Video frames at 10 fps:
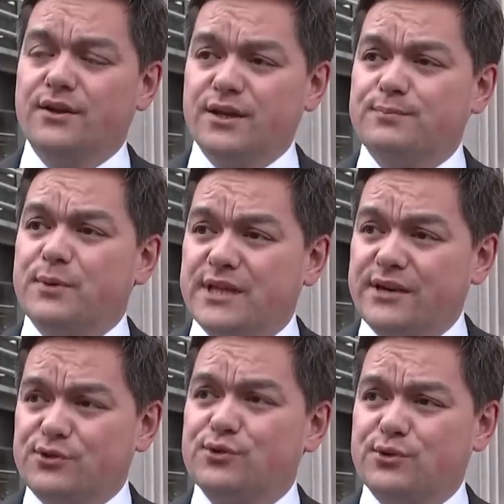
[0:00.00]
This
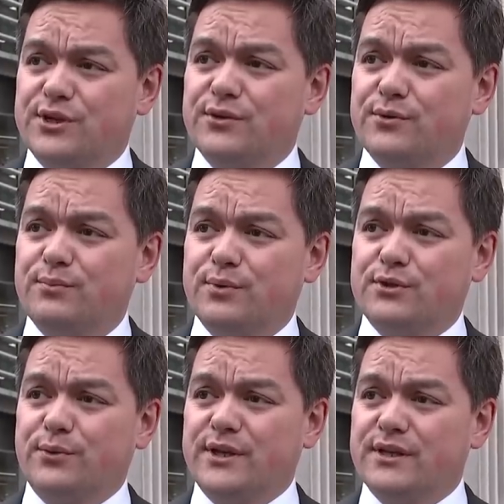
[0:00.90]
potential deal
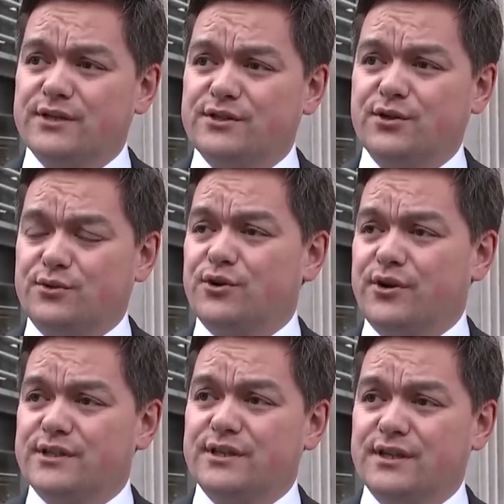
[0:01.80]
between these two
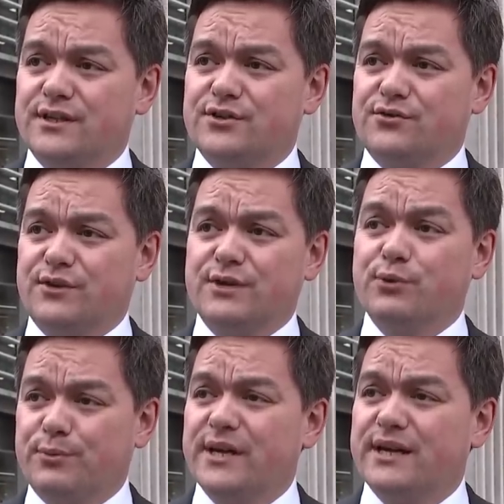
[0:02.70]
giants in the industry
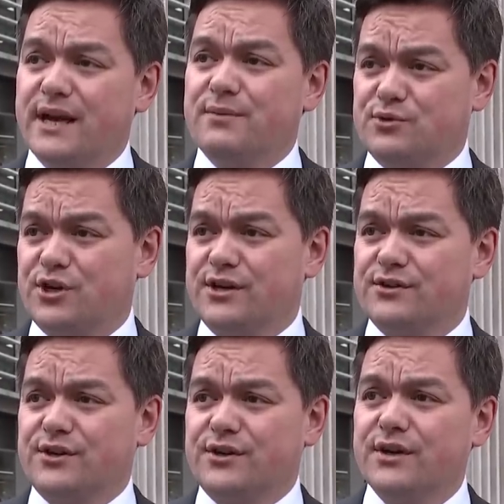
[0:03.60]
would be a game
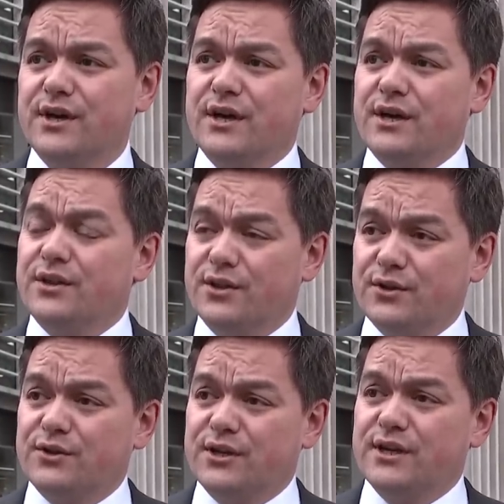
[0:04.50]
changer the,
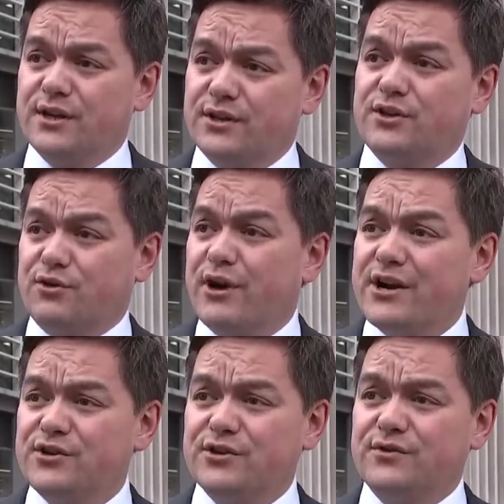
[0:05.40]
the, uh, the
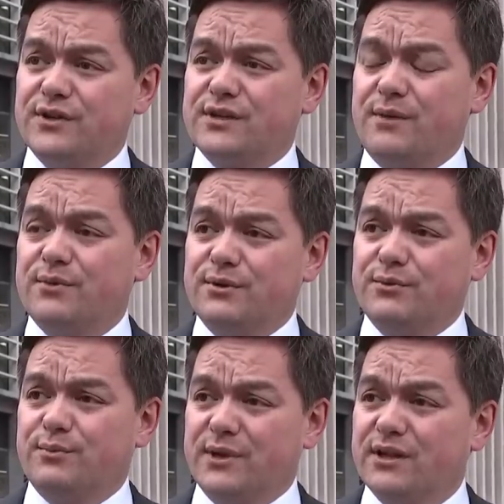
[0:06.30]
creation of this company
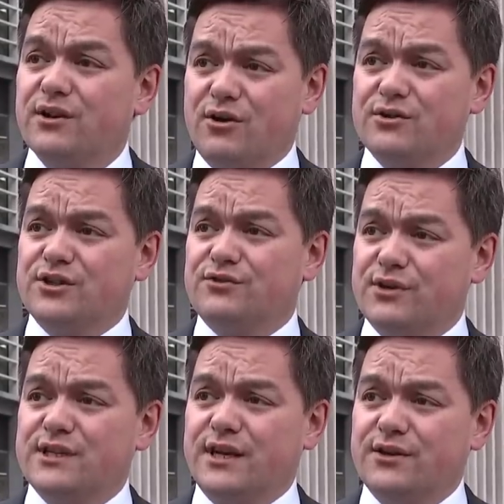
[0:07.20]
would be the largest
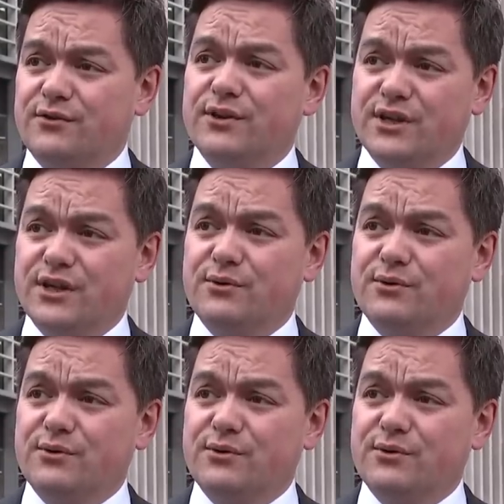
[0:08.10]
retailer in the